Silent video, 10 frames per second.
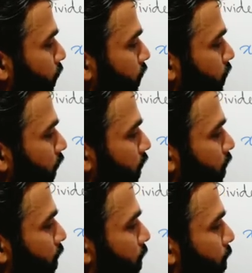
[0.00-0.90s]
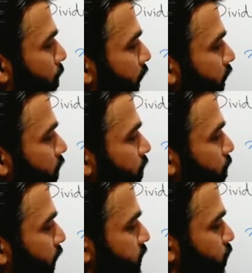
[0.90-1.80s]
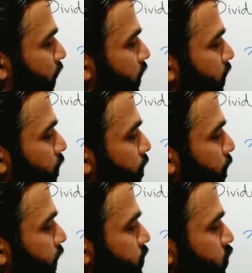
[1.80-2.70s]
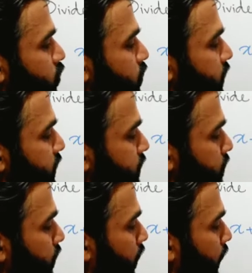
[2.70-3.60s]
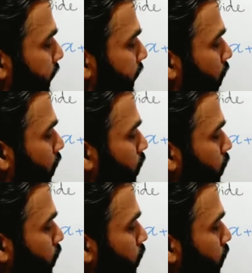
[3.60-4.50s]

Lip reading: Then my plus 1 plus 2 is equal to